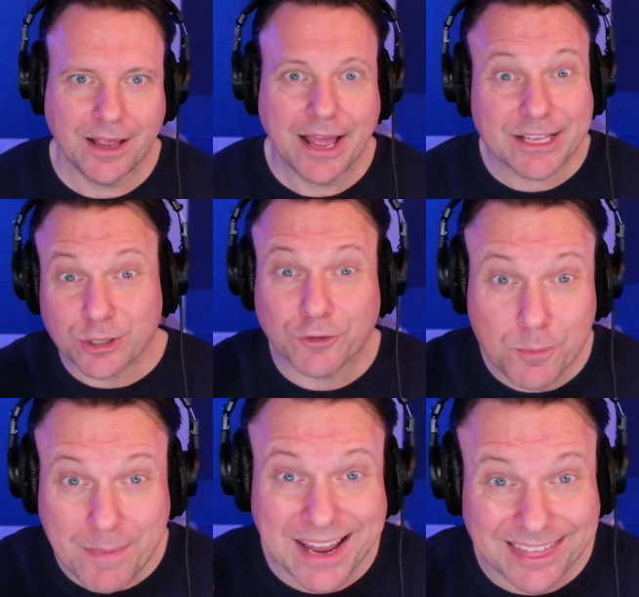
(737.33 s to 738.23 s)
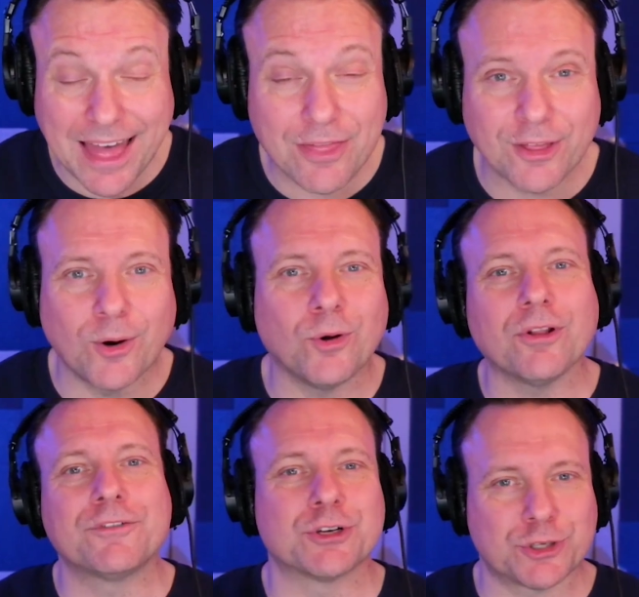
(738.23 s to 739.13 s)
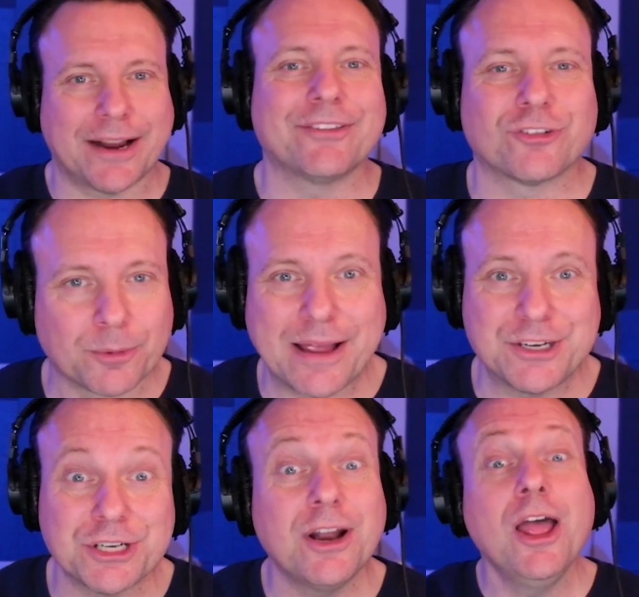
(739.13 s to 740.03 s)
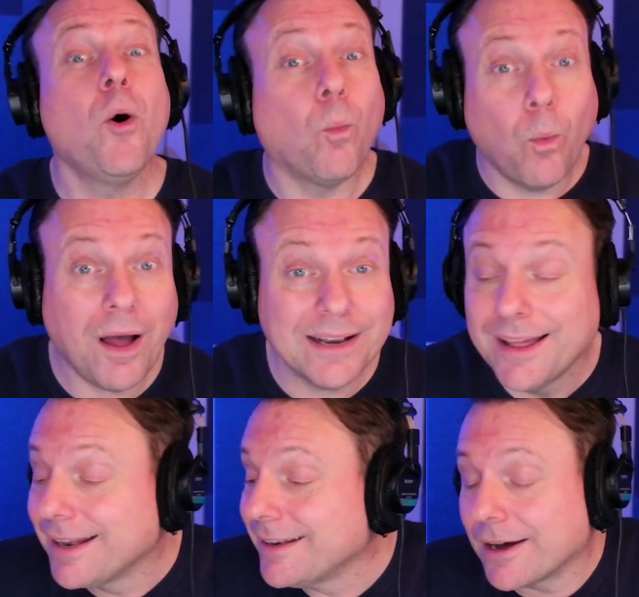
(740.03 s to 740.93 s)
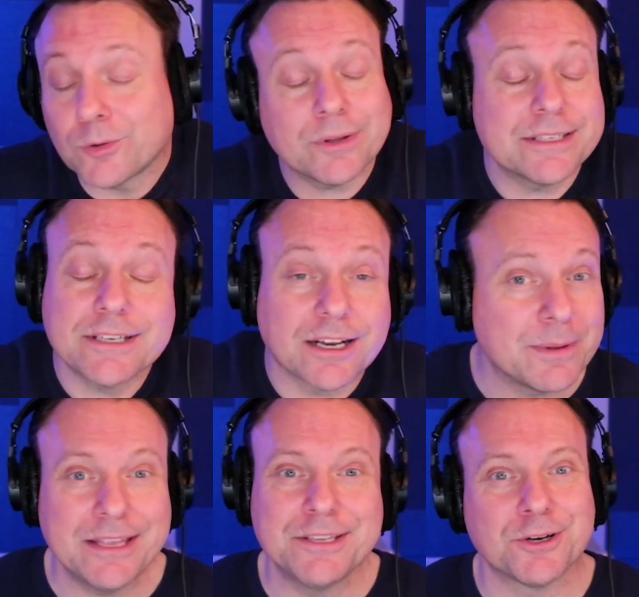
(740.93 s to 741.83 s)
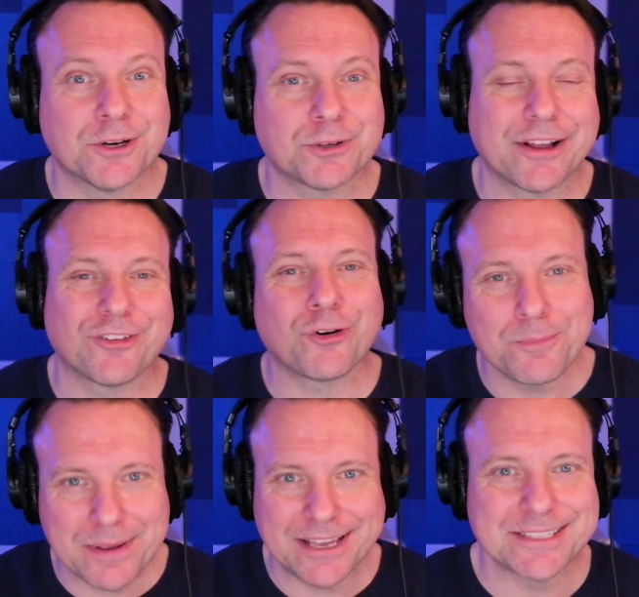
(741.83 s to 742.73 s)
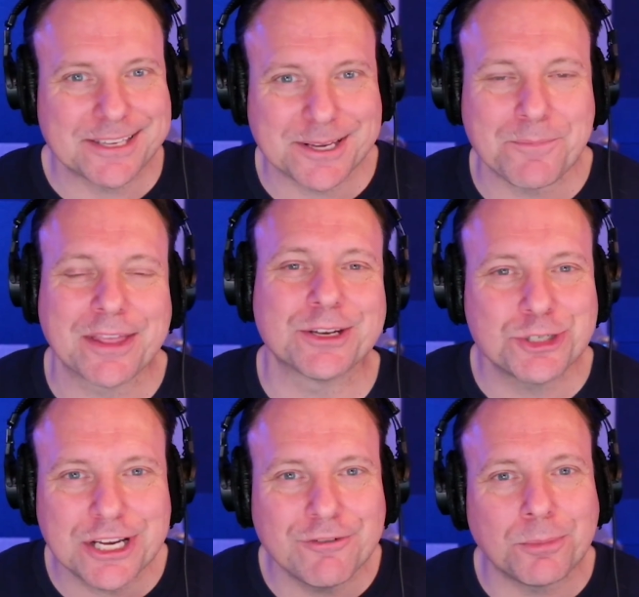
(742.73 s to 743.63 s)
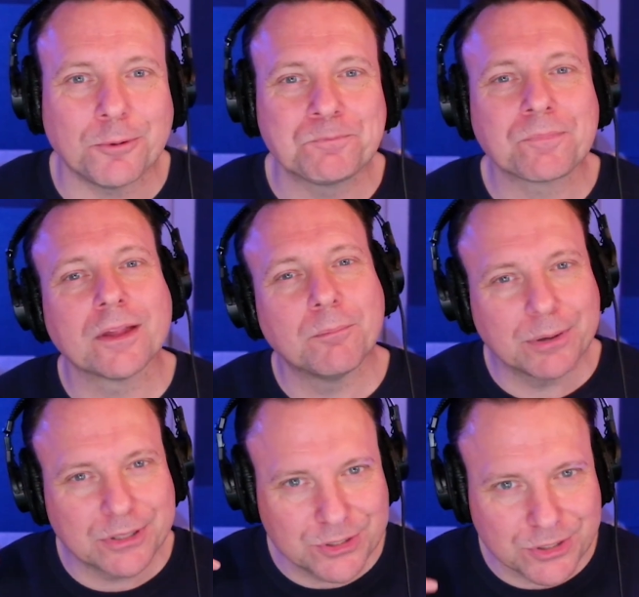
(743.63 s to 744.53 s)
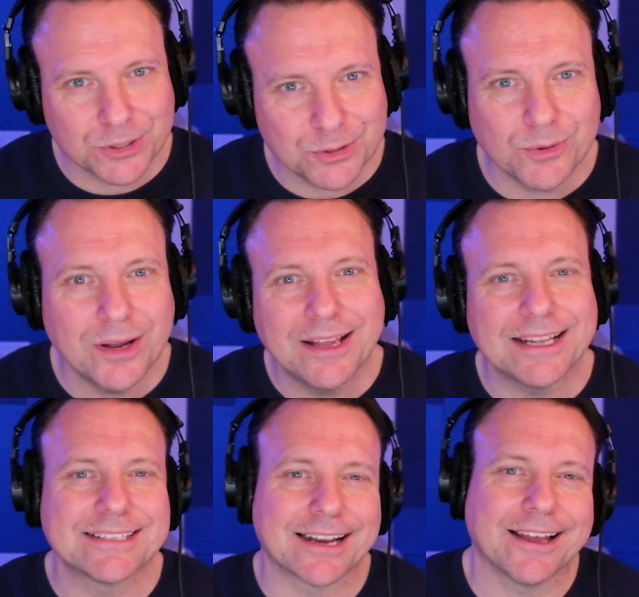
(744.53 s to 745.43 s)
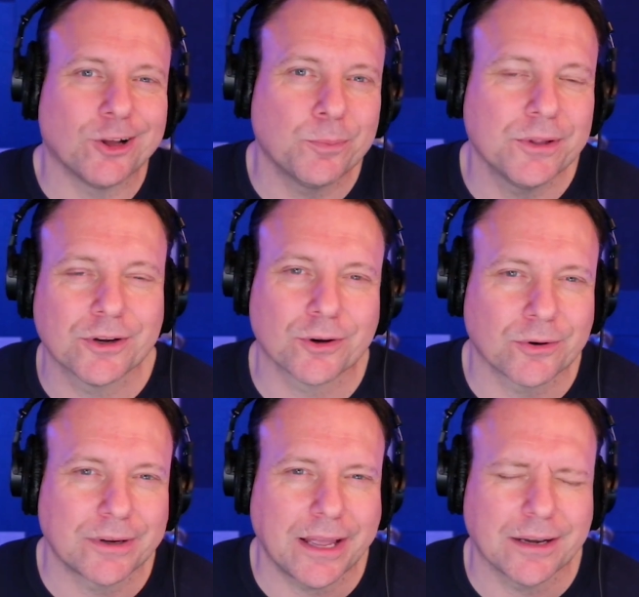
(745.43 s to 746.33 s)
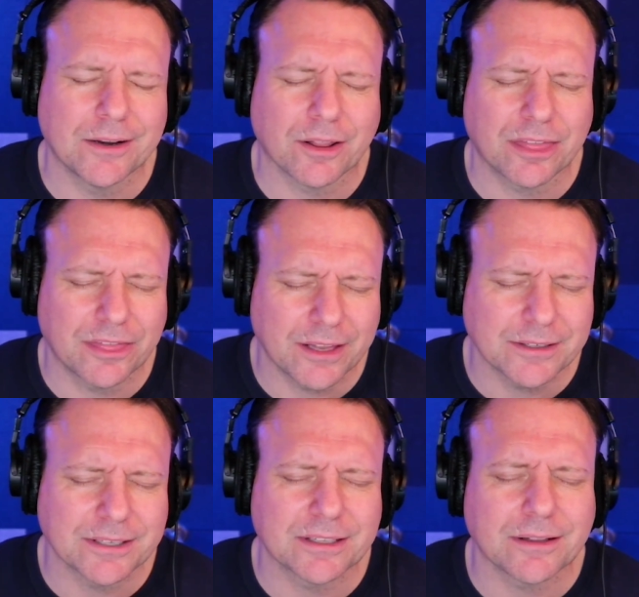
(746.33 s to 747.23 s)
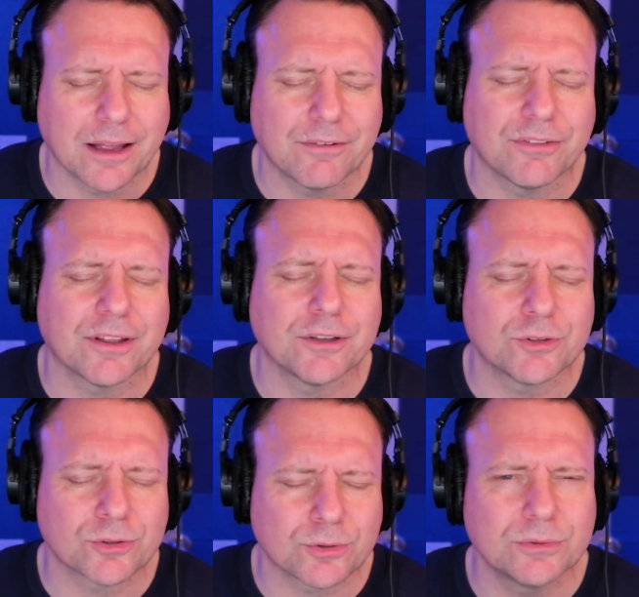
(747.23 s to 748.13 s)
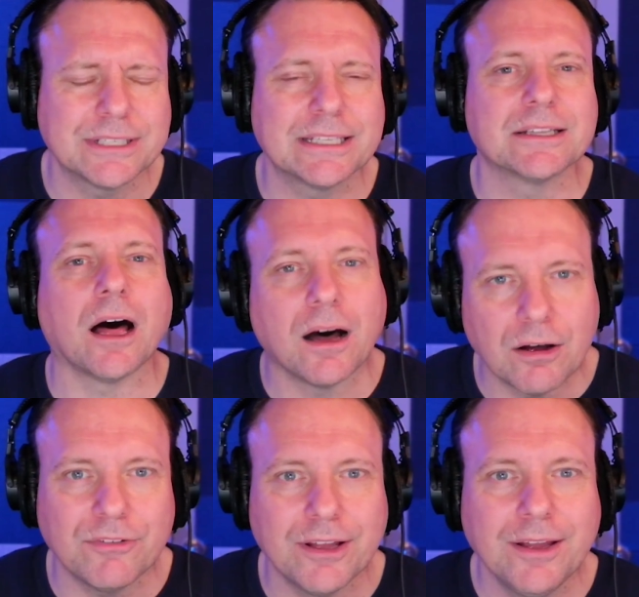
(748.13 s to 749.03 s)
And so, if you make that the goal of your transformation, one, not only is it going to be easier to transform because it's something achievable, but two, it's going to help you to create an authentic life that you truly love